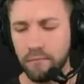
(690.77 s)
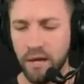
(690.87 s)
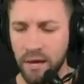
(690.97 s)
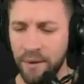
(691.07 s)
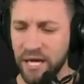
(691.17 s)

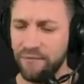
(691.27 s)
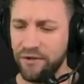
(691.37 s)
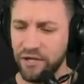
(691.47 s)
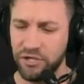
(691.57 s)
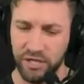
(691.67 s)
am I giving
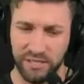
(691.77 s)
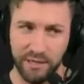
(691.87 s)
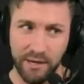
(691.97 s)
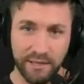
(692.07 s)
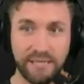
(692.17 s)
you just
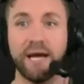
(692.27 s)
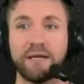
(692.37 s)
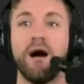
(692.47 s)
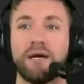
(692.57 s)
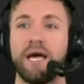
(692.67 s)
10
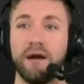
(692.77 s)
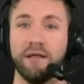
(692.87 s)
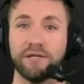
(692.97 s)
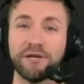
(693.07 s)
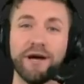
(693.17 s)
cut
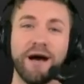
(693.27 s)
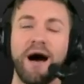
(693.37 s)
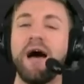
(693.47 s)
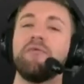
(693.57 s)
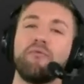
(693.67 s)
candidates,
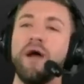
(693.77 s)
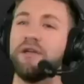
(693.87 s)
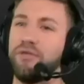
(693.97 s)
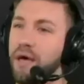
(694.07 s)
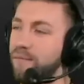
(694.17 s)
I
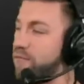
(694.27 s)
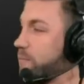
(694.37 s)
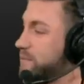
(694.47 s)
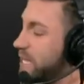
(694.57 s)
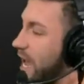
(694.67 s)
rank them
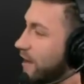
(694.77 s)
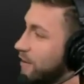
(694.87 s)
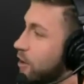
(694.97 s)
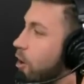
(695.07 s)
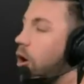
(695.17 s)
from 10
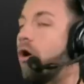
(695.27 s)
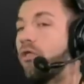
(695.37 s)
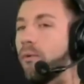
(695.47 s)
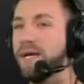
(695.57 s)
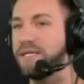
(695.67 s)
all
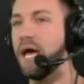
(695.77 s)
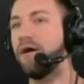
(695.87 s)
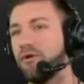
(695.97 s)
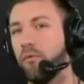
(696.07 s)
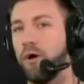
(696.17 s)
the way
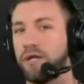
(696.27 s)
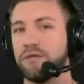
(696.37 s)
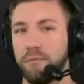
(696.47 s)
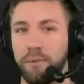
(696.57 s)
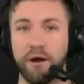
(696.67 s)
down to 1. So
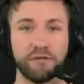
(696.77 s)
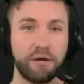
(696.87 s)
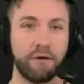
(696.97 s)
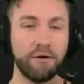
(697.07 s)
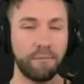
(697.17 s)
the players
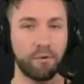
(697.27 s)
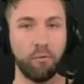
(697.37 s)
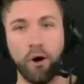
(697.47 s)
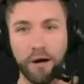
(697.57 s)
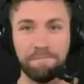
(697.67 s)
that are at number
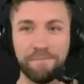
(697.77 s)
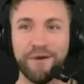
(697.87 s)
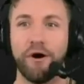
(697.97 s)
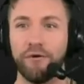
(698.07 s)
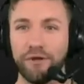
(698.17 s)
1
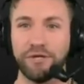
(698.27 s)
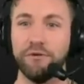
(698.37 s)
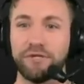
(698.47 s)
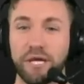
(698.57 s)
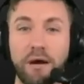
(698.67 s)
are the
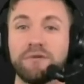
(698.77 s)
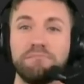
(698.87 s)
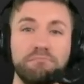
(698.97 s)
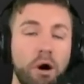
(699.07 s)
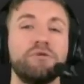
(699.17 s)
dudes that I was
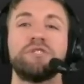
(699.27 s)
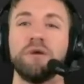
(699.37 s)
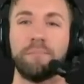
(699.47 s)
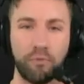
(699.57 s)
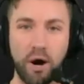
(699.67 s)
most
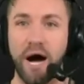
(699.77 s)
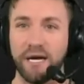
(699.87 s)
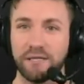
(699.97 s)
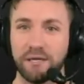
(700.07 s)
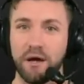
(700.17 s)

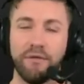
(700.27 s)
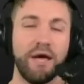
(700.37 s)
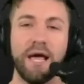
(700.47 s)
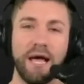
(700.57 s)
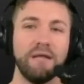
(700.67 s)
surprised
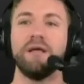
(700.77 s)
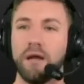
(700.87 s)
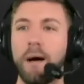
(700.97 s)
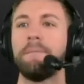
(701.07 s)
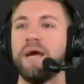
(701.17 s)
that ended
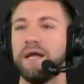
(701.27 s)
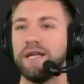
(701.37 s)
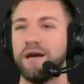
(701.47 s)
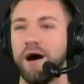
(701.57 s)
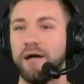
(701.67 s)
up getting
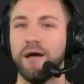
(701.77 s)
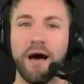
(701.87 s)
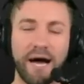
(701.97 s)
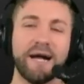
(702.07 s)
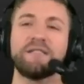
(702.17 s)
cut.
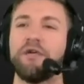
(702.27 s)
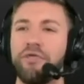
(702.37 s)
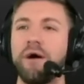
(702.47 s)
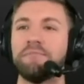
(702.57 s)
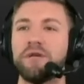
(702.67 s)
I got the
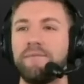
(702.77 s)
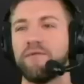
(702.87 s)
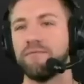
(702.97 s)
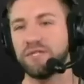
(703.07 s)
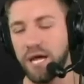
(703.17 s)
thumbs up
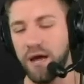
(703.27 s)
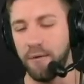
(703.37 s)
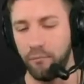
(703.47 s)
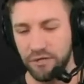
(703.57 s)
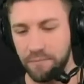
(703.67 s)
from
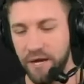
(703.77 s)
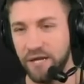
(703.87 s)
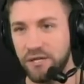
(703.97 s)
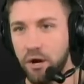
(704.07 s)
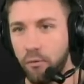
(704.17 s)
Sam, which
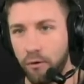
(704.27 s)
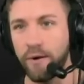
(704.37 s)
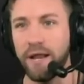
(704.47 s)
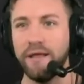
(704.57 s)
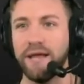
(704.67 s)
means we're
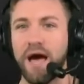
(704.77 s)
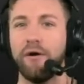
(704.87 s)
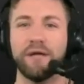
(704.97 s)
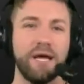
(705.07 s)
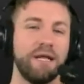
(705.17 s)
ready now
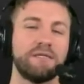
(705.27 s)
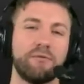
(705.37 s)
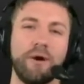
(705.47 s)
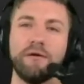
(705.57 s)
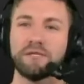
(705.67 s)
to get into
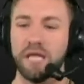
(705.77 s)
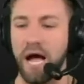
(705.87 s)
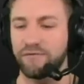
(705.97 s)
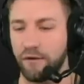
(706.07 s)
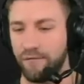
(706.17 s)
Raiders
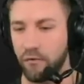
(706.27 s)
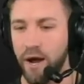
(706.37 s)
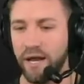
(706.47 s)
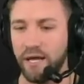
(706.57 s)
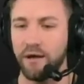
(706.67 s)
Live. So if you're
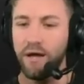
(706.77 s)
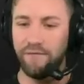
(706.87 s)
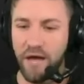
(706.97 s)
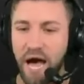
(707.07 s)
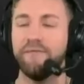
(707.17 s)
ready, if
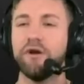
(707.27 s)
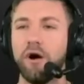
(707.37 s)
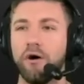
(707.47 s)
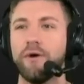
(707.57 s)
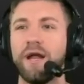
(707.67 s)
you haven't
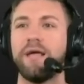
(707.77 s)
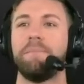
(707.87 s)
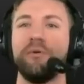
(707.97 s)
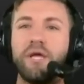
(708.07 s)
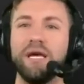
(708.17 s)
already,
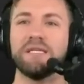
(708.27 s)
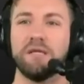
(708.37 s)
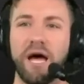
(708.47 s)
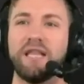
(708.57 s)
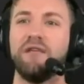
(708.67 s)
please
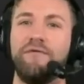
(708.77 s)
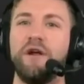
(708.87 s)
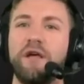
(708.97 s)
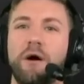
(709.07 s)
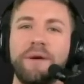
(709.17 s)
like the
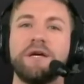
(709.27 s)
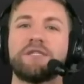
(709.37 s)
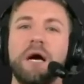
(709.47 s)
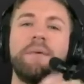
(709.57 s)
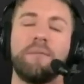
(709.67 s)
video because
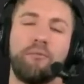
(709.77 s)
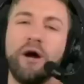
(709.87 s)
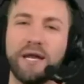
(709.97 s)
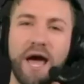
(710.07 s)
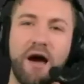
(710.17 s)
coming up
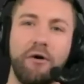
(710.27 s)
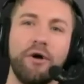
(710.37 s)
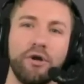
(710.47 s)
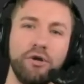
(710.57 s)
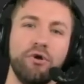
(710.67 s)
right now,
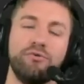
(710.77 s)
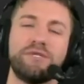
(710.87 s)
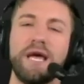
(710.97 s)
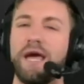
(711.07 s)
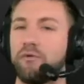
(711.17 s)

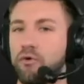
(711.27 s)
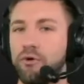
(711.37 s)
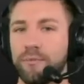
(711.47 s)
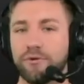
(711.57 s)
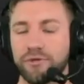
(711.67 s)
news and
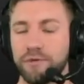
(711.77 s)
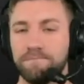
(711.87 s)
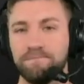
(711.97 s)
rumors.